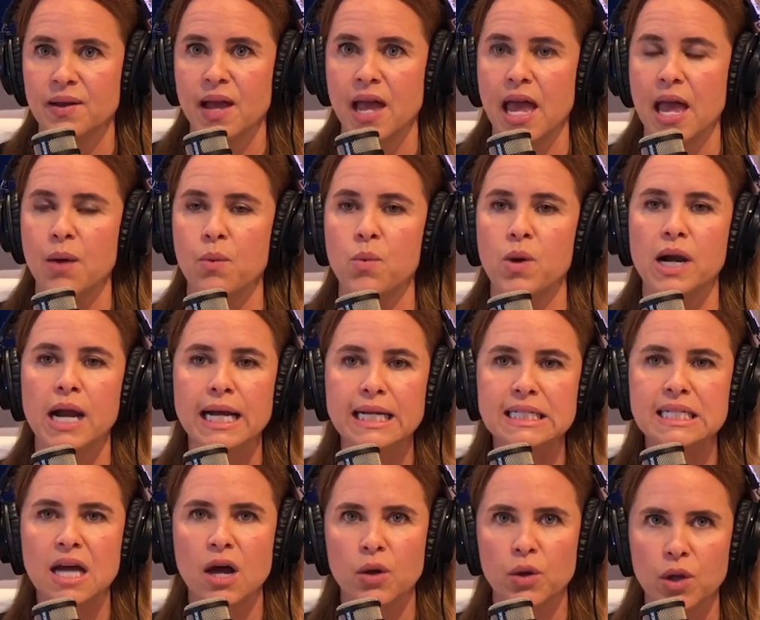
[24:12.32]
And when I
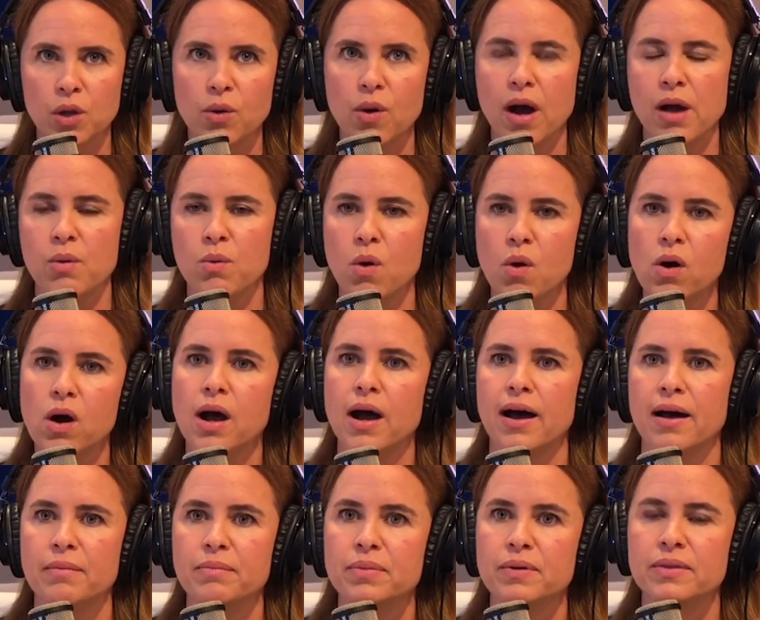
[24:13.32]
tell you, I woke
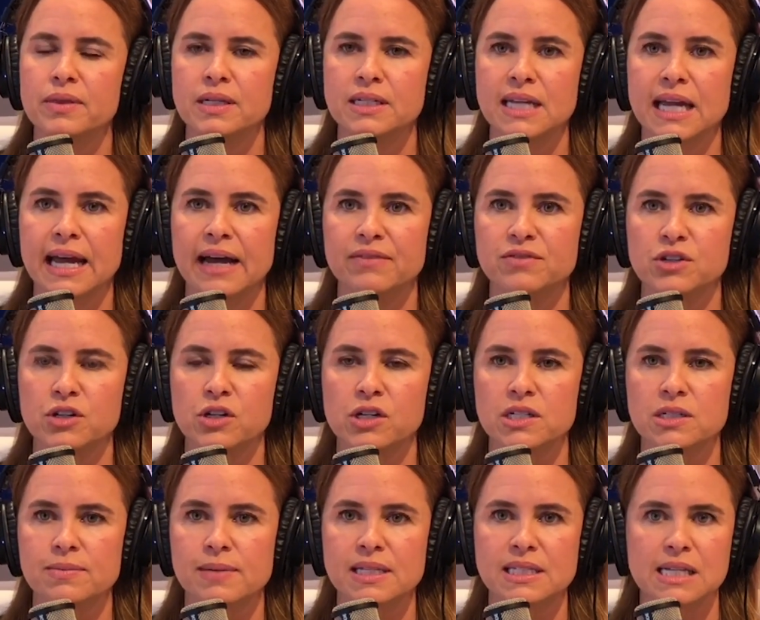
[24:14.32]
up the day after
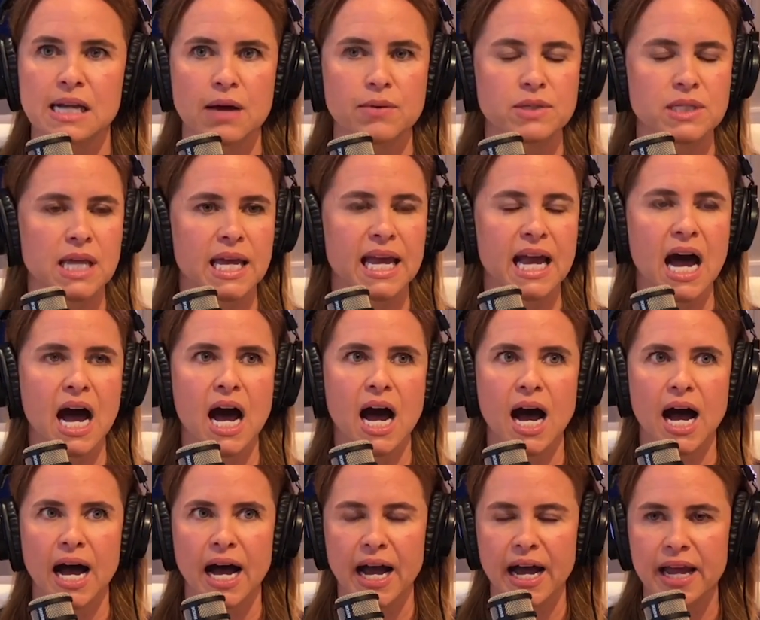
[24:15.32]
Christmas and I was like,
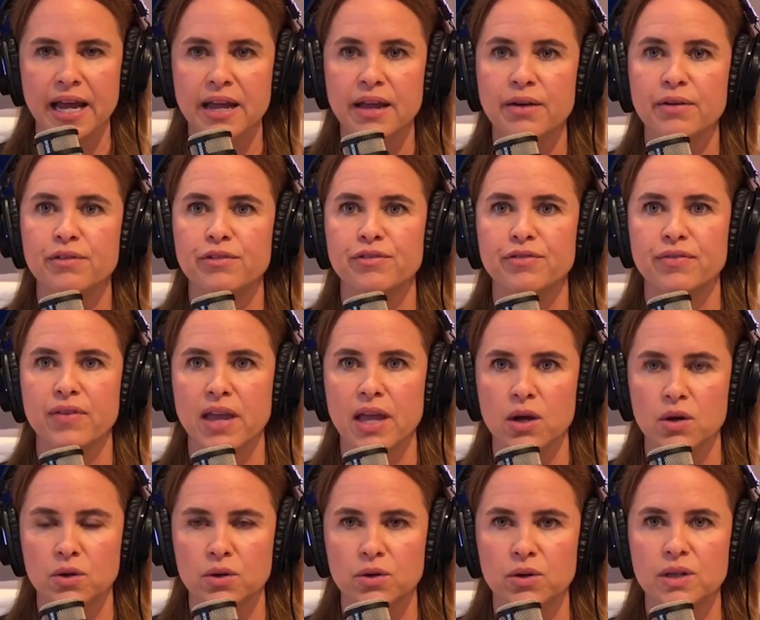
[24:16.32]
I
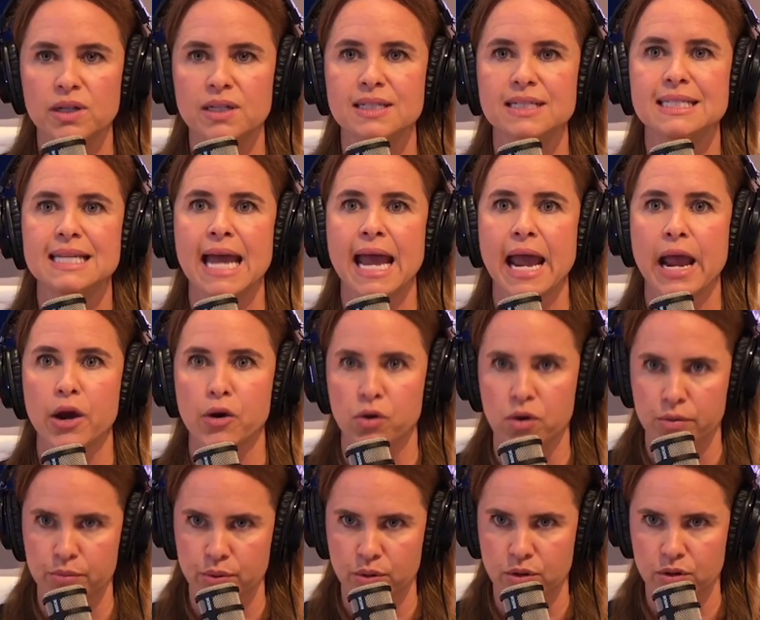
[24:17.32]
feel
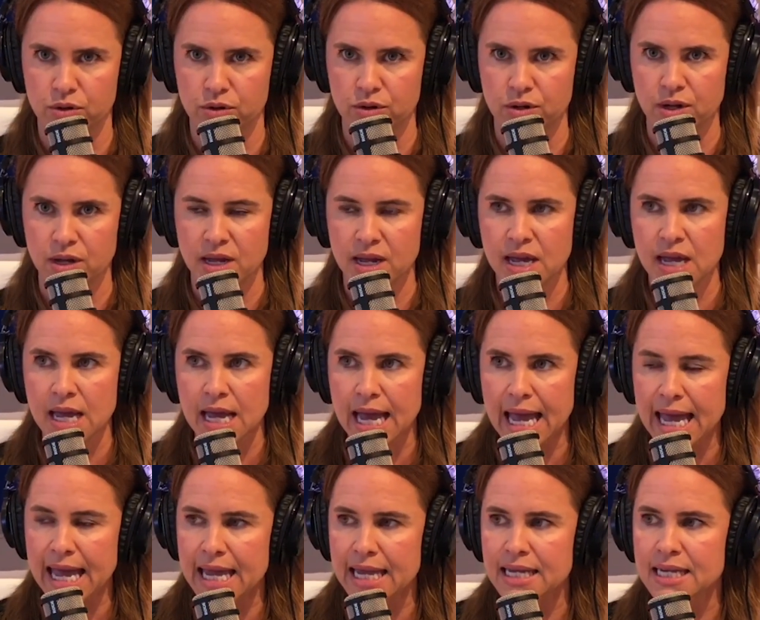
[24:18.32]
terrible.
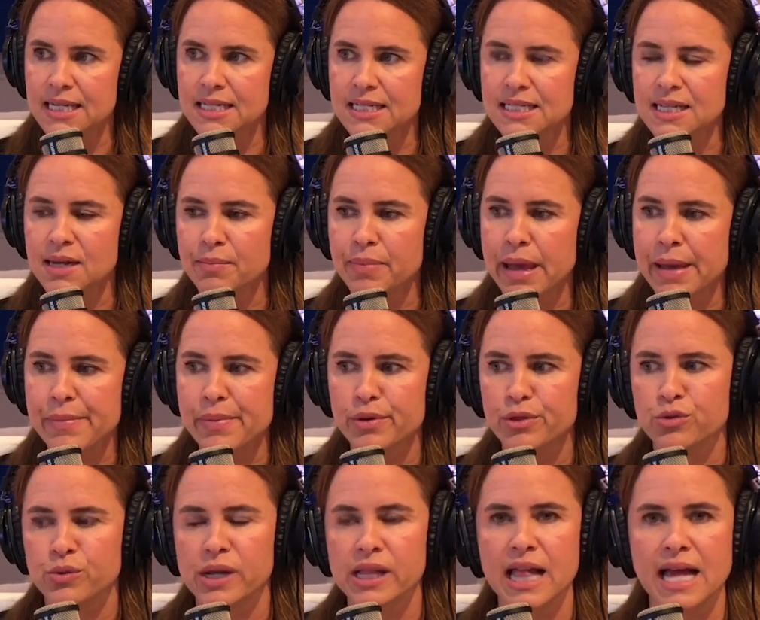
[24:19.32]
And some people,
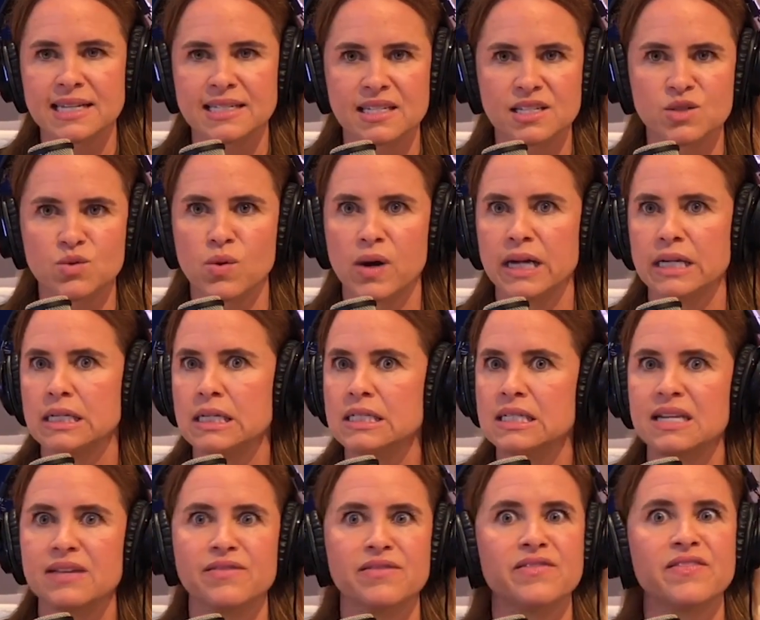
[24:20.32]
3 glasses of wine
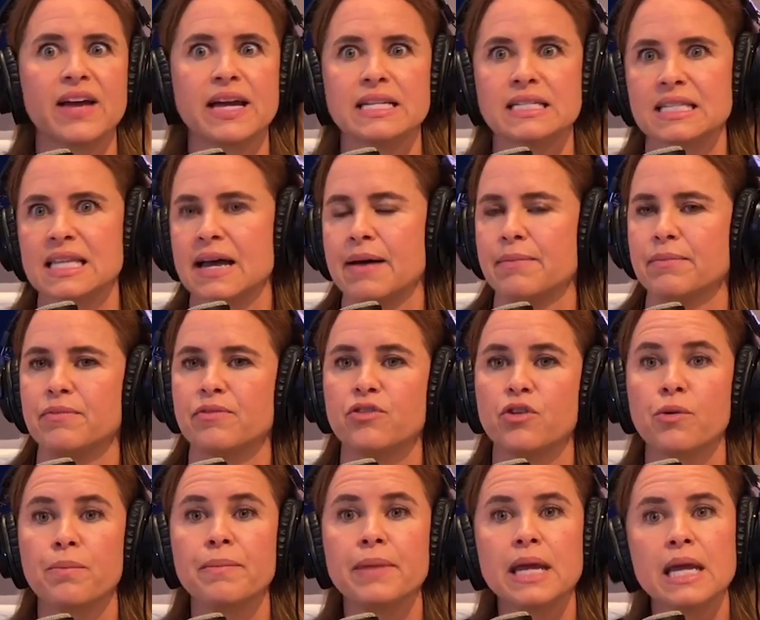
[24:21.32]
doesn't even faze them.
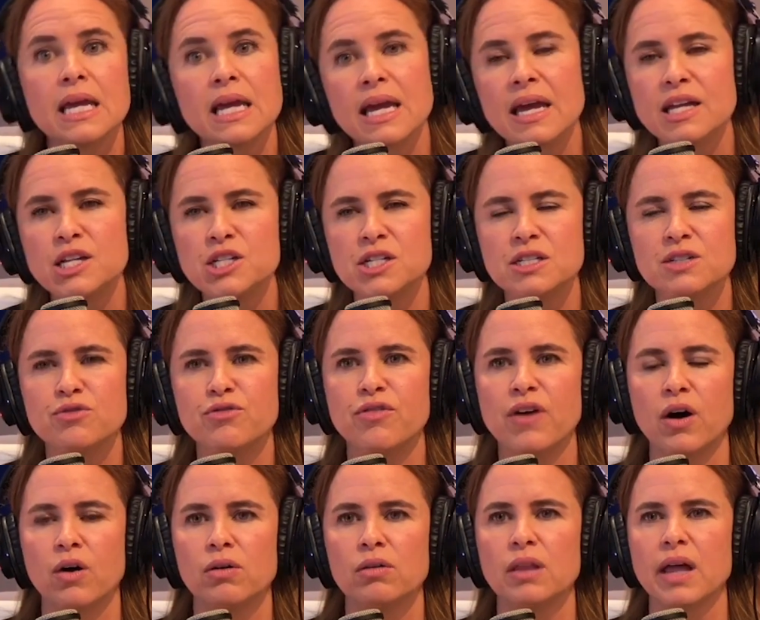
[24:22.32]
For me, it just
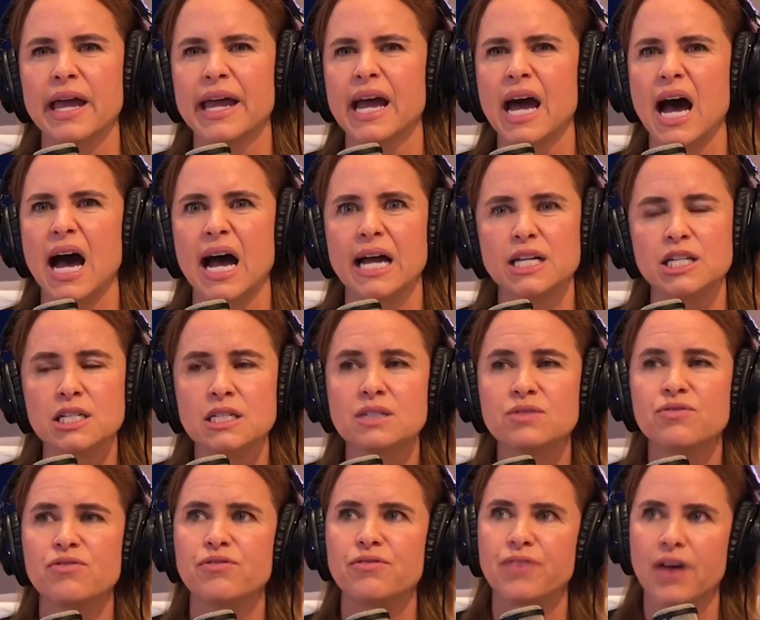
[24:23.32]
felt like, I
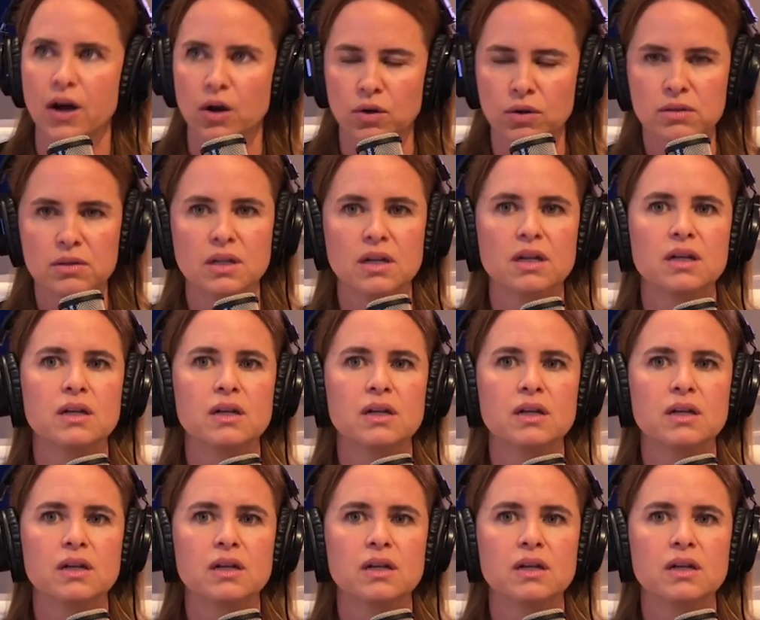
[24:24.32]
just felt